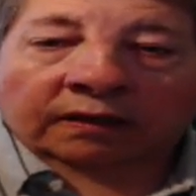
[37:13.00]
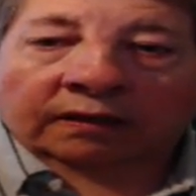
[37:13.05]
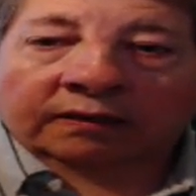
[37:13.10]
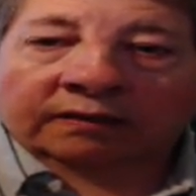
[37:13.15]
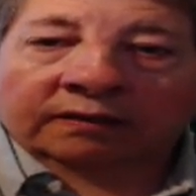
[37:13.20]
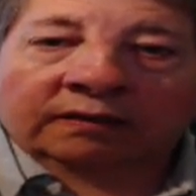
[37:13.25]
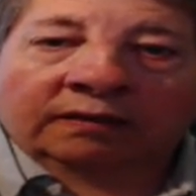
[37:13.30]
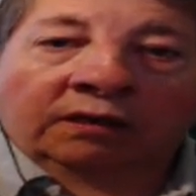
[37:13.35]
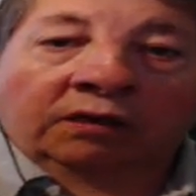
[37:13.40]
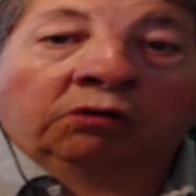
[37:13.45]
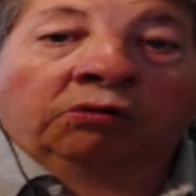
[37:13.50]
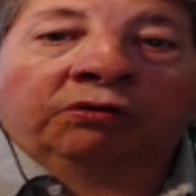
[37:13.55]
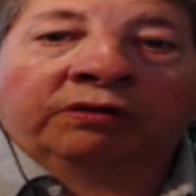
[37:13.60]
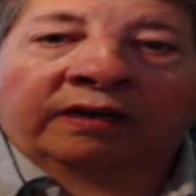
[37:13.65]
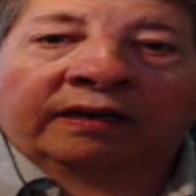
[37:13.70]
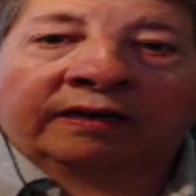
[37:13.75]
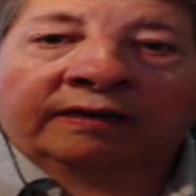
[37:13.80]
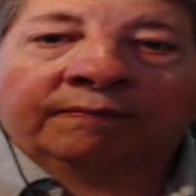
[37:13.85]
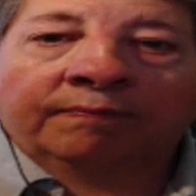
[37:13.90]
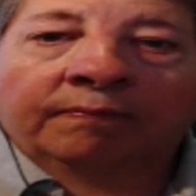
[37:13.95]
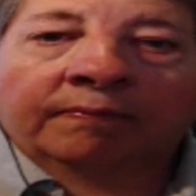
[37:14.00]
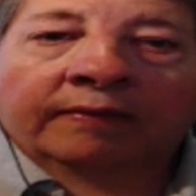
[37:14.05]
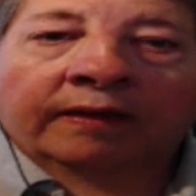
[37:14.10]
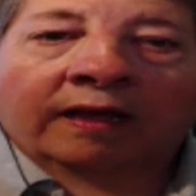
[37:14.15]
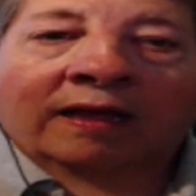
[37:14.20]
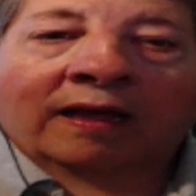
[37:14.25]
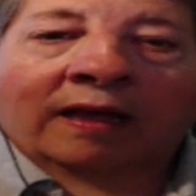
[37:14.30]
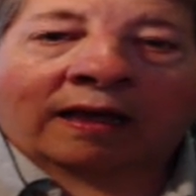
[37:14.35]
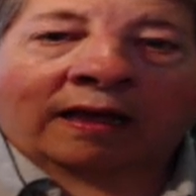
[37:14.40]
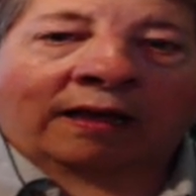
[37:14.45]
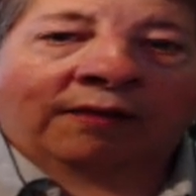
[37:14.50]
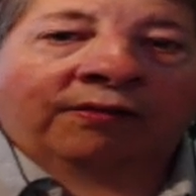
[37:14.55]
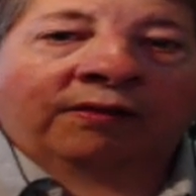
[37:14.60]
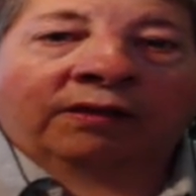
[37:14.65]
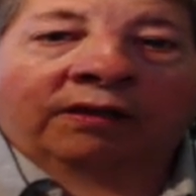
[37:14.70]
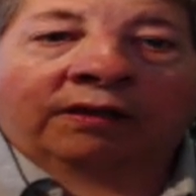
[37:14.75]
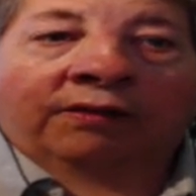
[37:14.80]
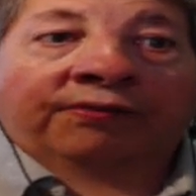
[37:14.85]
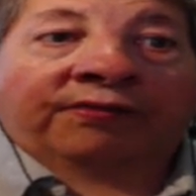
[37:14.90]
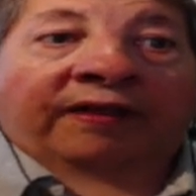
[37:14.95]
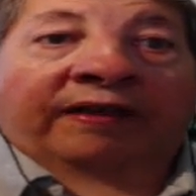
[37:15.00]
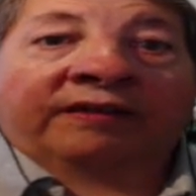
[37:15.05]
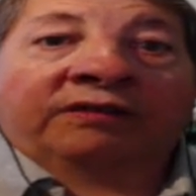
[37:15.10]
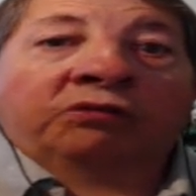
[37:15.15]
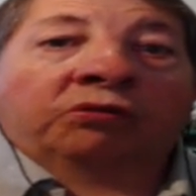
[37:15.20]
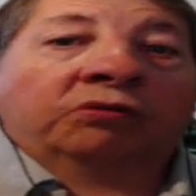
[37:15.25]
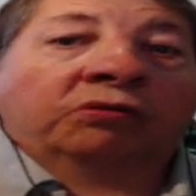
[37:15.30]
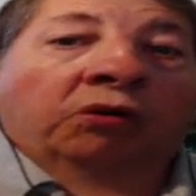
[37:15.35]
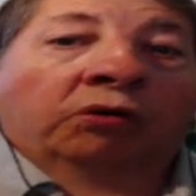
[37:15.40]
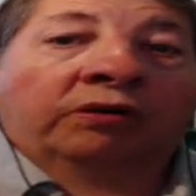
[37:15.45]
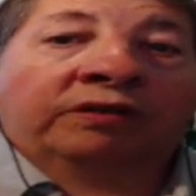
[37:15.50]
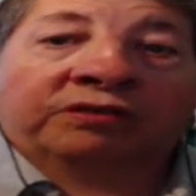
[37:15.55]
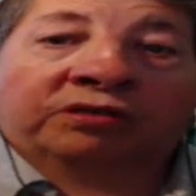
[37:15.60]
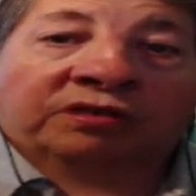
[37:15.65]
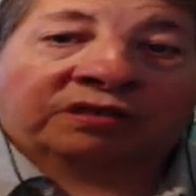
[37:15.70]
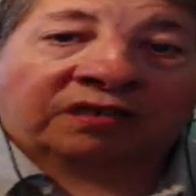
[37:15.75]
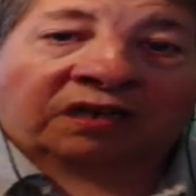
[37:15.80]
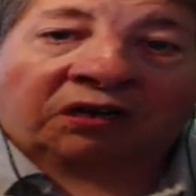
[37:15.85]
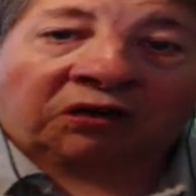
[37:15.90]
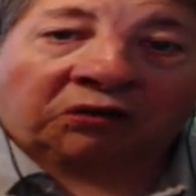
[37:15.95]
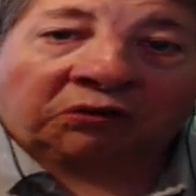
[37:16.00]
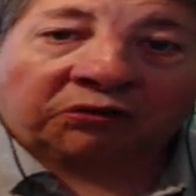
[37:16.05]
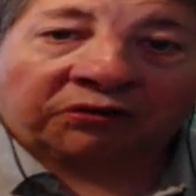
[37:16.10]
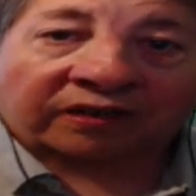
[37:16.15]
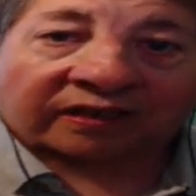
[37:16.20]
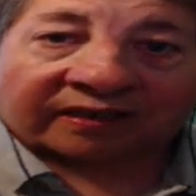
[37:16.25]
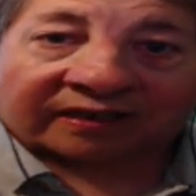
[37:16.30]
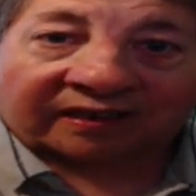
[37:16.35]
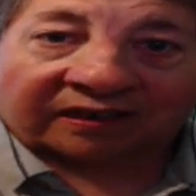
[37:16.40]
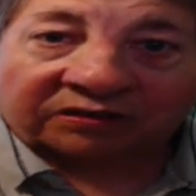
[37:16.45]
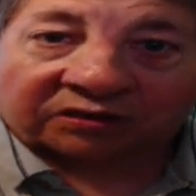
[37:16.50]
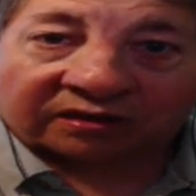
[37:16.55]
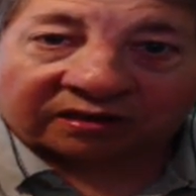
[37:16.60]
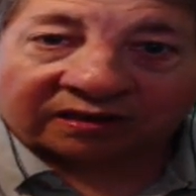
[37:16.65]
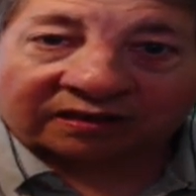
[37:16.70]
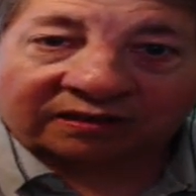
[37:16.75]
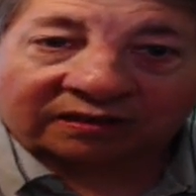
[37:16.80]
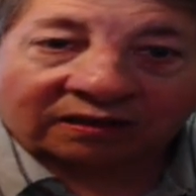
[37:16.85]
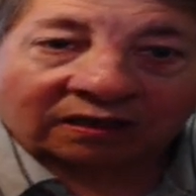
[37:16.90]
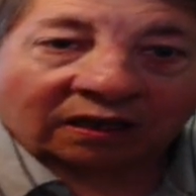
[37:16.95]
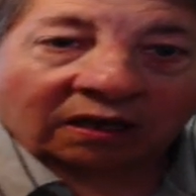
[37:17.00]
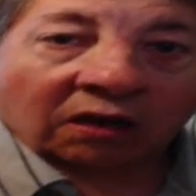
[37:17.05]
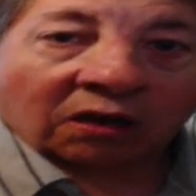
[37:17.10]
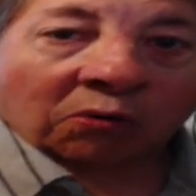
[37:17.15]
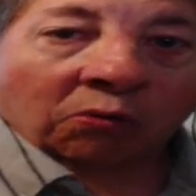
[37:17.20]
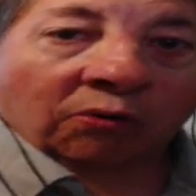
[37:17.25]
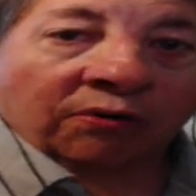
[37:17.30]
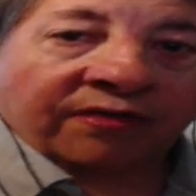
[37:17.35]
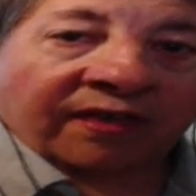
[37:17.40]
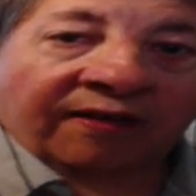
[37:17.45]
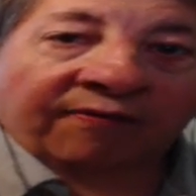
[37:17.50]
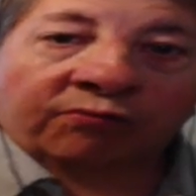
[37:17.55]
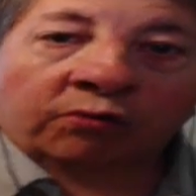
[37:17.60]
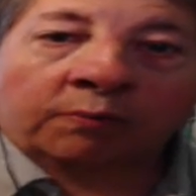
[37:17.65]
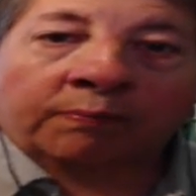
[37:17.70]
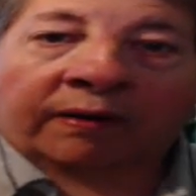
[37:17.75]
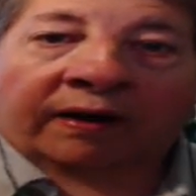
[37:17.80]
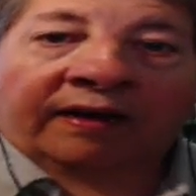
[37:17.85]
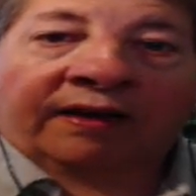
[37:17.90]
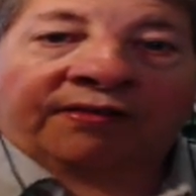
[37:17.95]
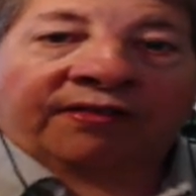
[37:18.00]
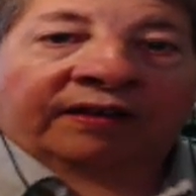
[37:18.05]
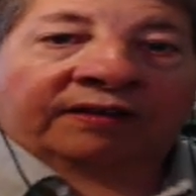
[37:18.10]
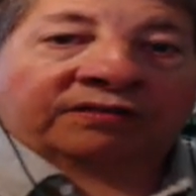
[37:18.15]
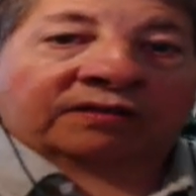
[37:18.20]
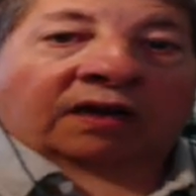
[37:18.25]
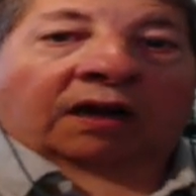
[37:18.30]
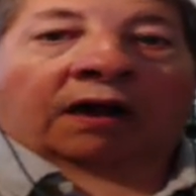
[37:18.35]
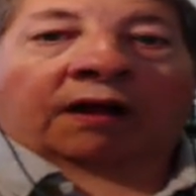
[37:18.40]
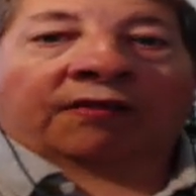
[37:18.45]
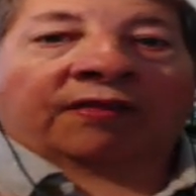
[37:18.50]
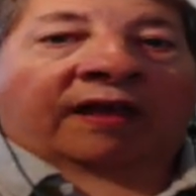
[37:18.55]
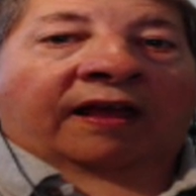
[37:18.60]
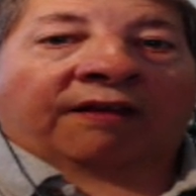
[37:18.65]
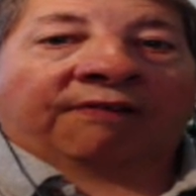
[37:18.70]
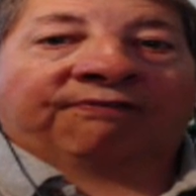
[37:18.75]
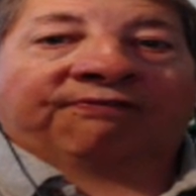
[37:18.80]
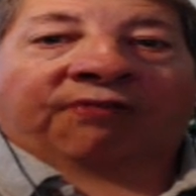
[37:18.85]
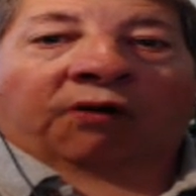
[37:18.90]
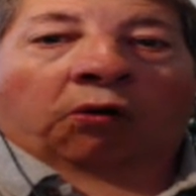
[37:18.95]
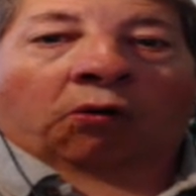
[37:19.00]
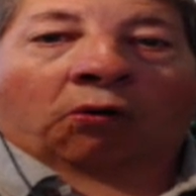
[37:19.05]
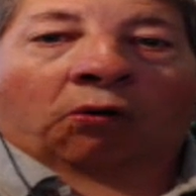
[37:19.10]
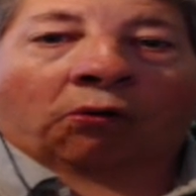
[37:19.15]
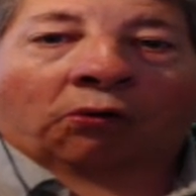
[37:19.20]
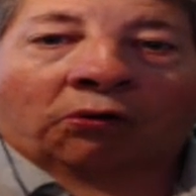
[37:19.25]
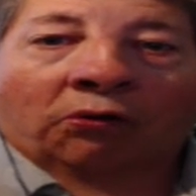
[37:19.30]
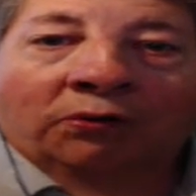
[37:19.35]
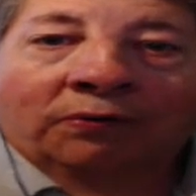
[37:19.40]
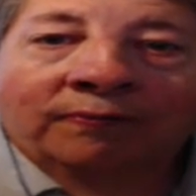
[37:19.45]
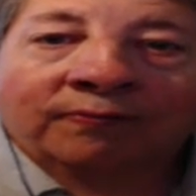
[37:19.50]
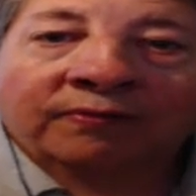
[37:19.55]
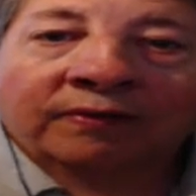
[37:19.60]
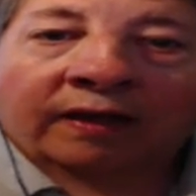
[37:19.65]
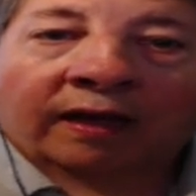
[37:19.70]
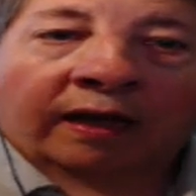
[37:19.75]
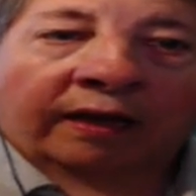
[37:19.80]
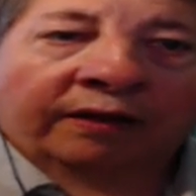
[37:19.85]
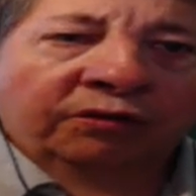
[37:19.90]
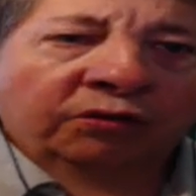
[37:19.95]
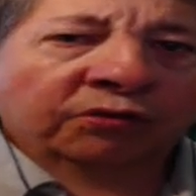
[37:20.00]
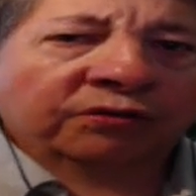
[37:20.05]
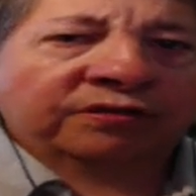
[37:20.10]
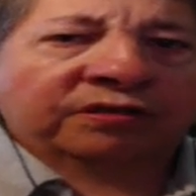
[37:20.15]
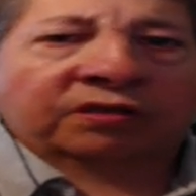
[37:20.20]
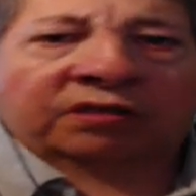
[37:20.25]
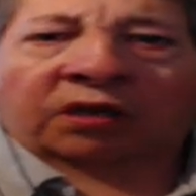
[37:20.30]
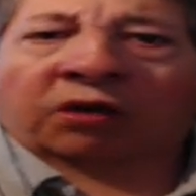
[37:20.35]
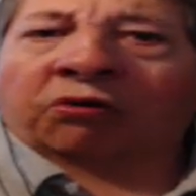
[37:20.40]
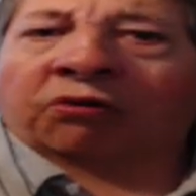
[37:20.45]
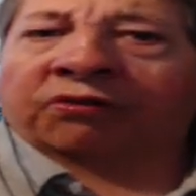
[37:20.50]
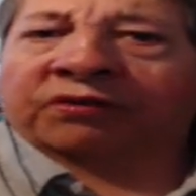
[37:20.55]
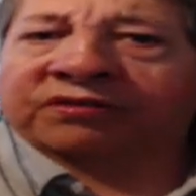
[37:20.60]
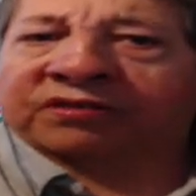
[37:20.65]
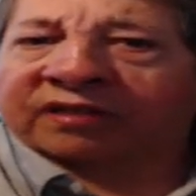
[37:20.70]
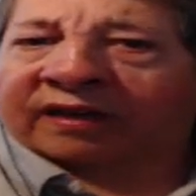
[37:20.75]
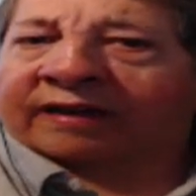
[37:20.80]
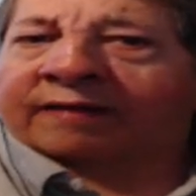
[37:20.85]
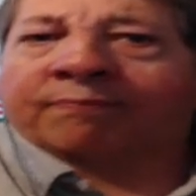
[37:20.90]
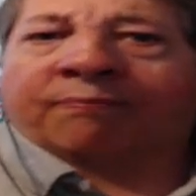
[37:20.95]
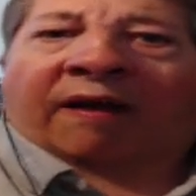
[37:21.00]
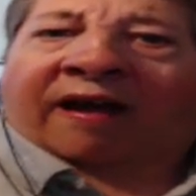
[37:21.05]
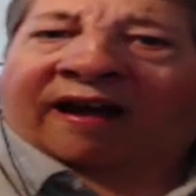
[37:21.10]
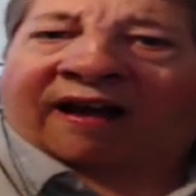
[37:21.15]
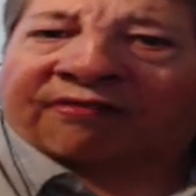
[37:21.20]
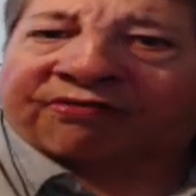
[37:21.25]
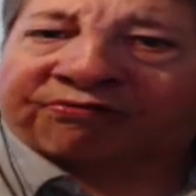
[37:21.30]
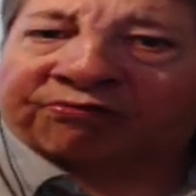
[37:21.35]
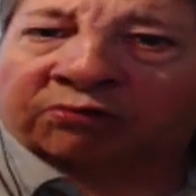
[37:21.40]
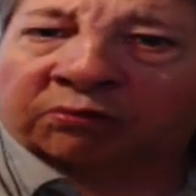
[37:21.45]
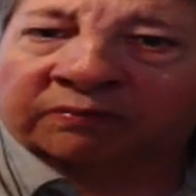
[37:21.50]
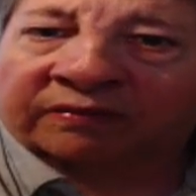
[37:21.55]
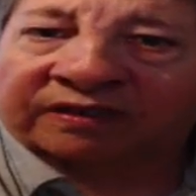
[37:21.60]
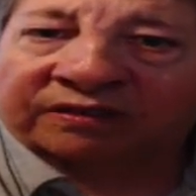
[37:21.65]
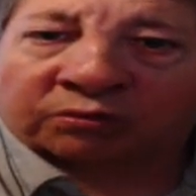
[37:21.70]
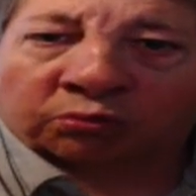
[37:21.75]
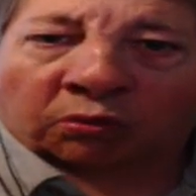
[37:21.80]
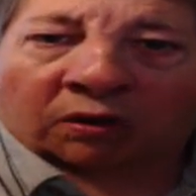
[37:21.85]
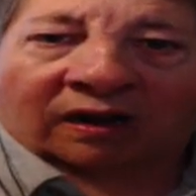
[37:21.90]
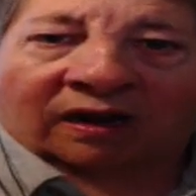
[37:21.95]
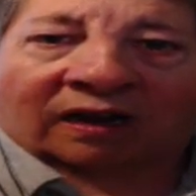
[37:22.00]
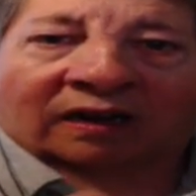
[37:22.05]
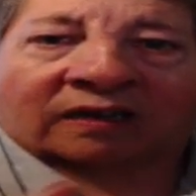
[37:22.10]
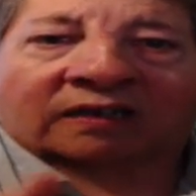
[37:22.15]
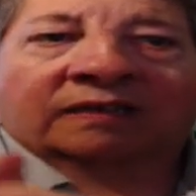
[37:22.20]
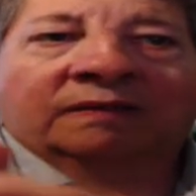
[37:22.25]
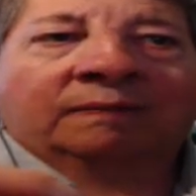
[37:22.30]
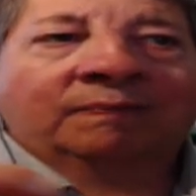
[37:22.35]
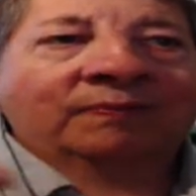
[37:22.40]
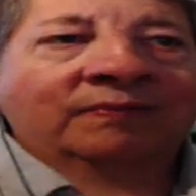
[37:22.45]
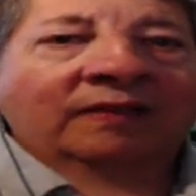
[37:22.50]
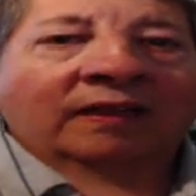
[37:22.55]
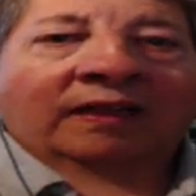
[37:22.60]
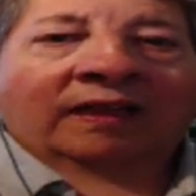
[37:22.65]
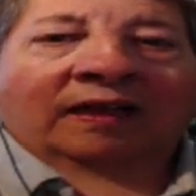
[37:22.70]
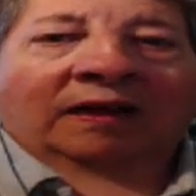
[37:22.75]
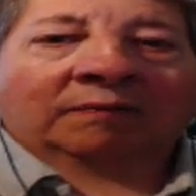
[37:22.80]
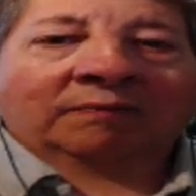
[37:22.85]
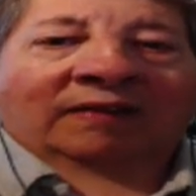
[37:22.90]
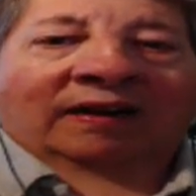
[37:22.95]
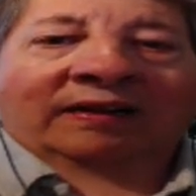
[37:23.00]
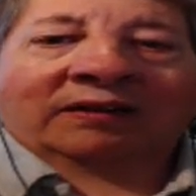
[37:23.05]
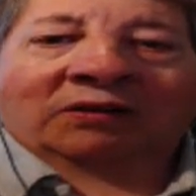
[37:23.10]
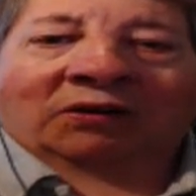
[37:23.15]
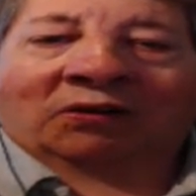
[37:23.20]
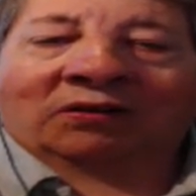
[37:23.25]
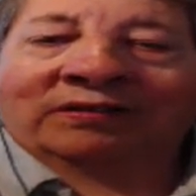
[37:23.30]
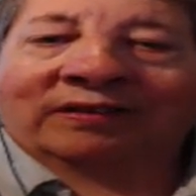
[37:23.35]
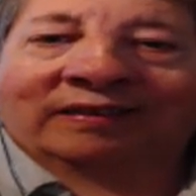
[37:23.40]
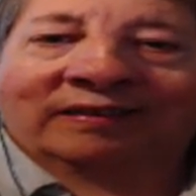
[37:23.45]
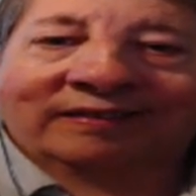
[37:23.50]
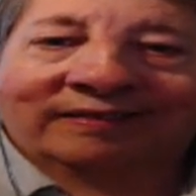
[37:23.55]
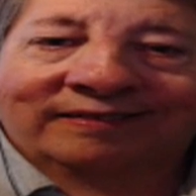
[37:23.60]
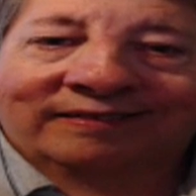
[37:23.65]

unit, and then you're going to share the kitchen with everybody that's on that floor, and you'll share the same bathroom as well. I'm like going,